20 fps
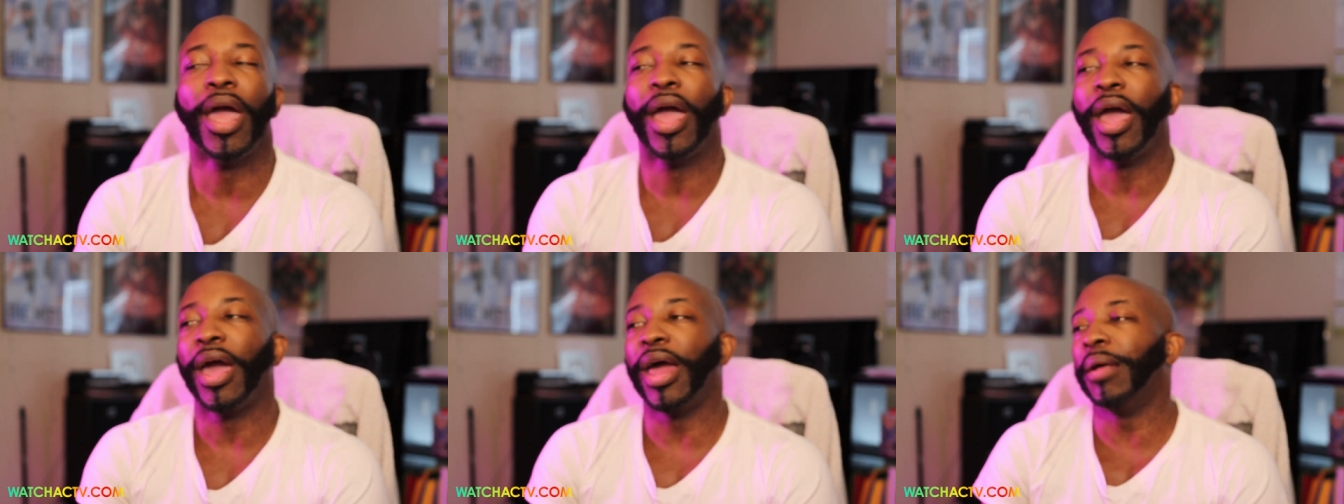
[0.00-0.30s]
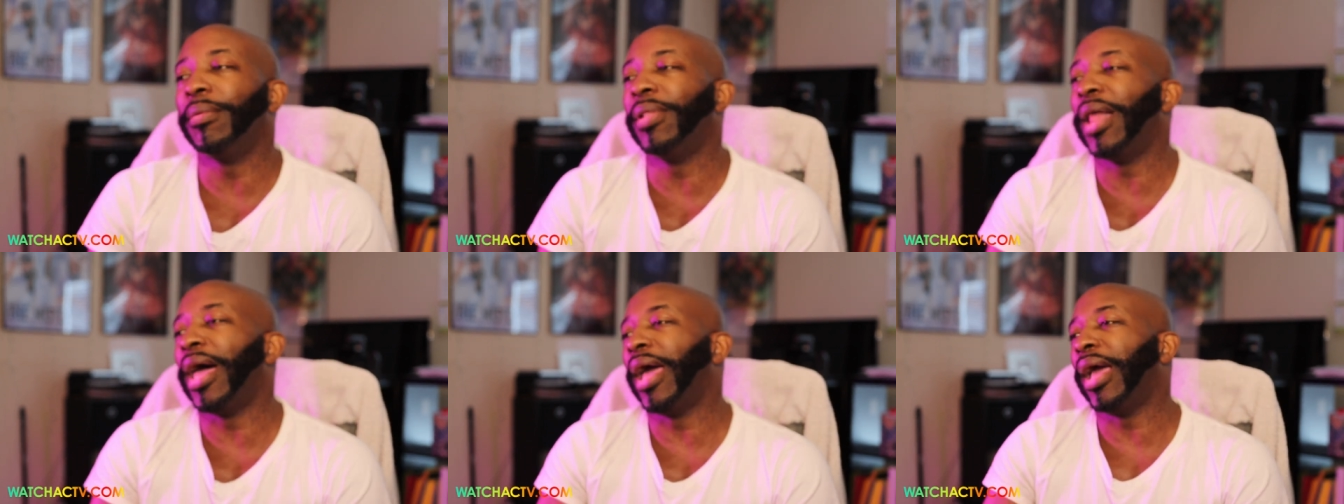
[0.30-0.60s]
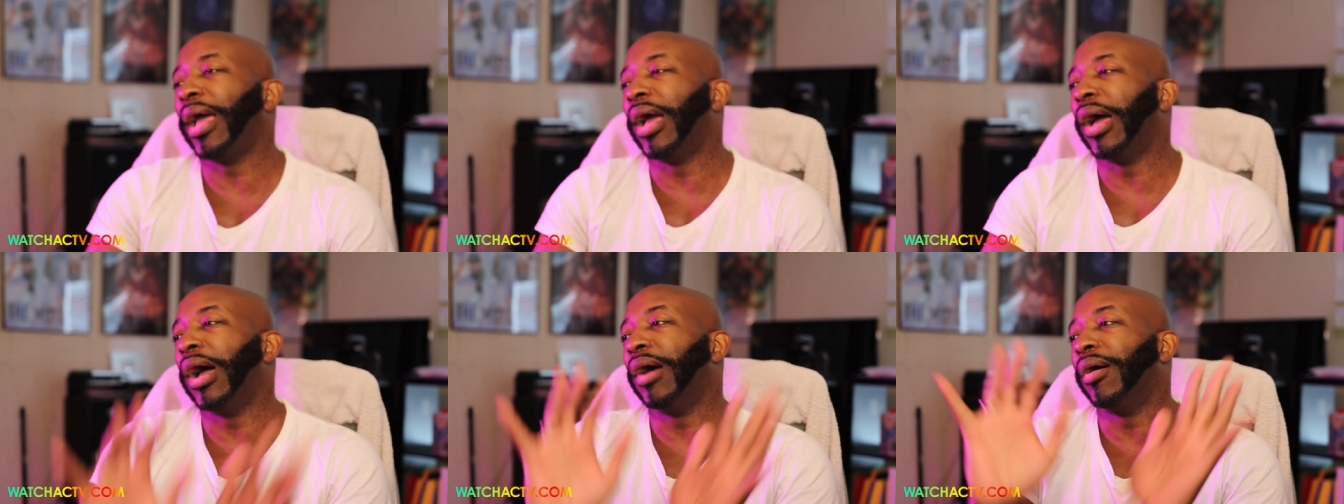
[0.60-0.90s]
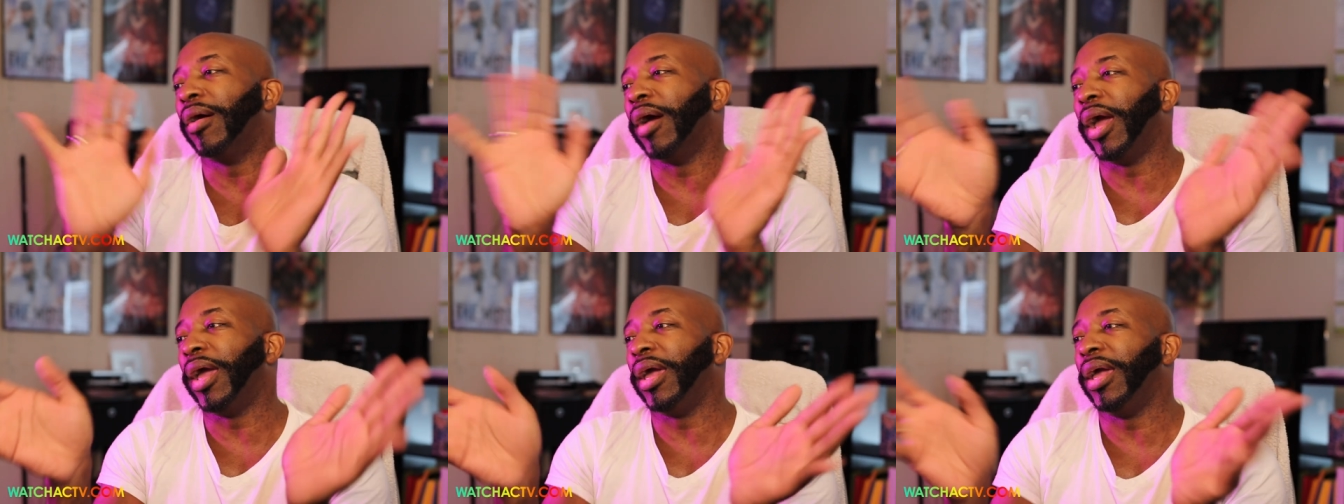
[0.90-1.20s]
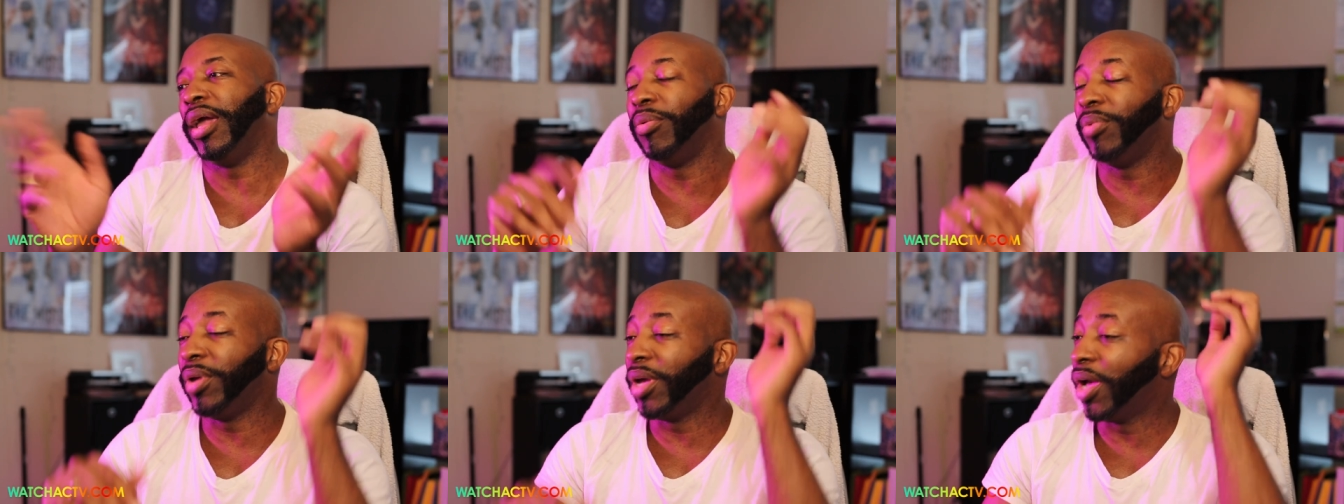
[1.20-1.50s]
I'm like, all right,
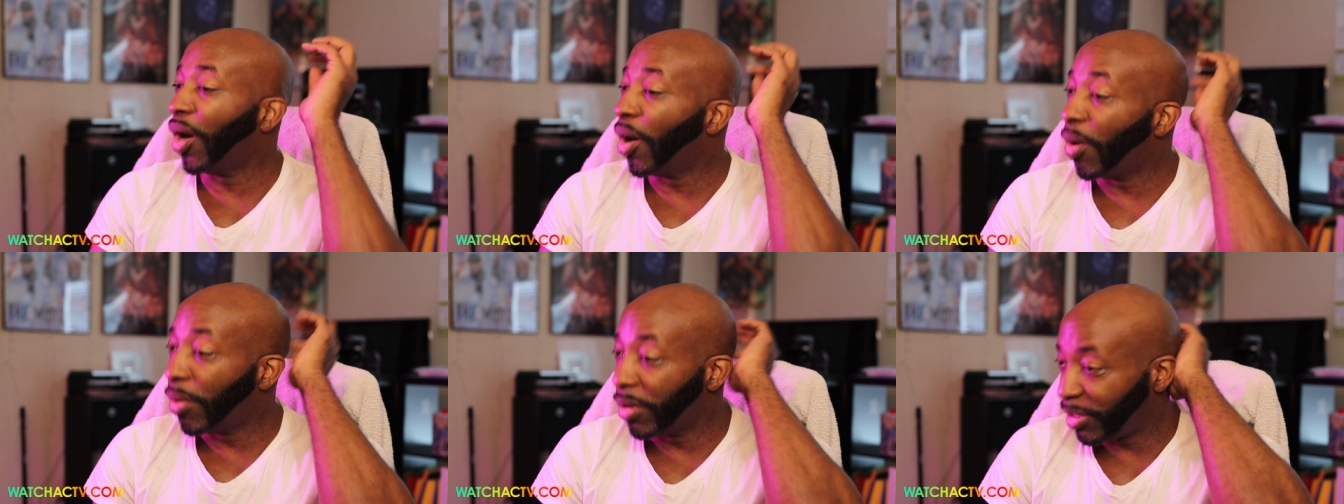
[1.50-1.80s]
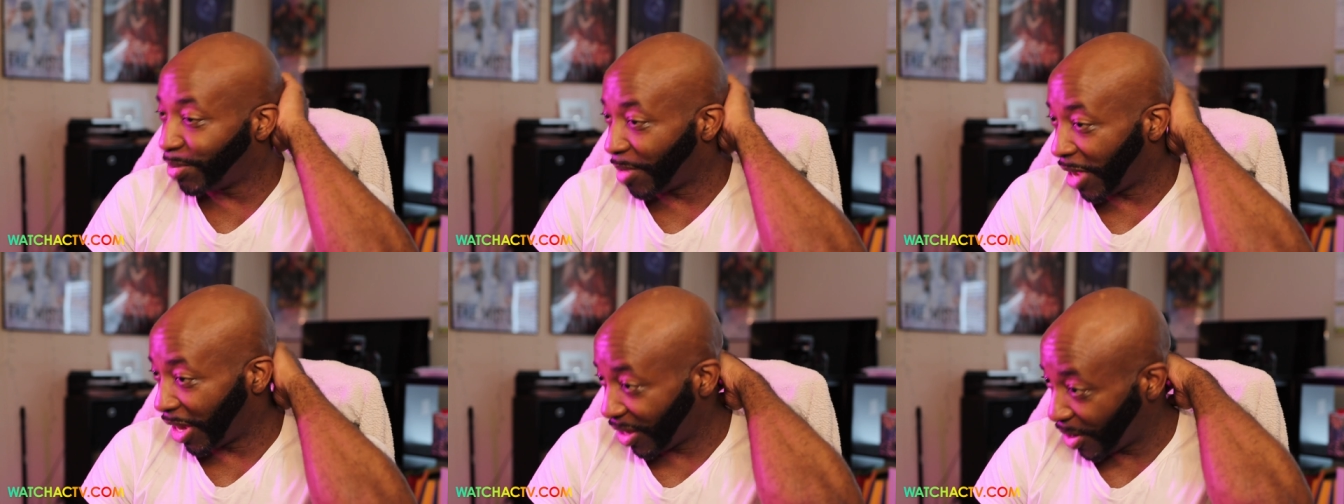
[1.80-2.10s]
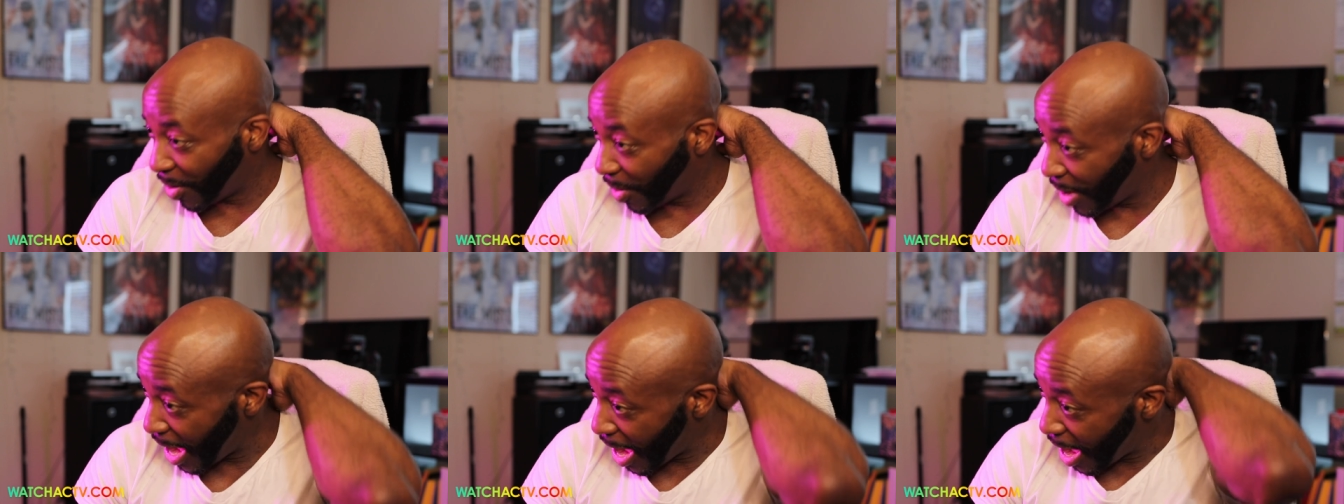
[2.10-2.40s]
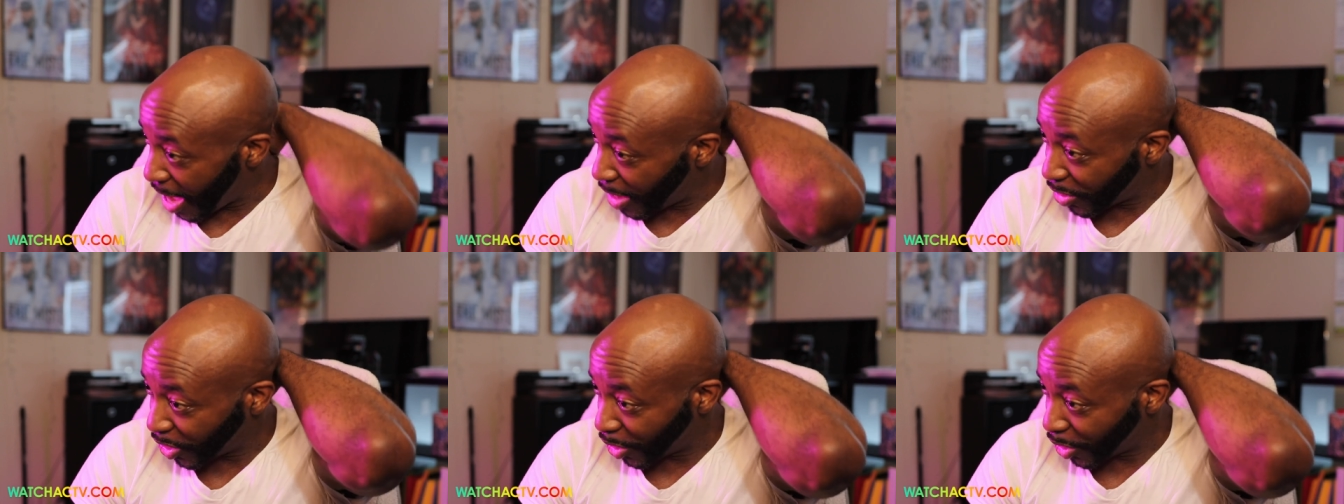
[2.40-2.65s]
here we go. What's about to go down?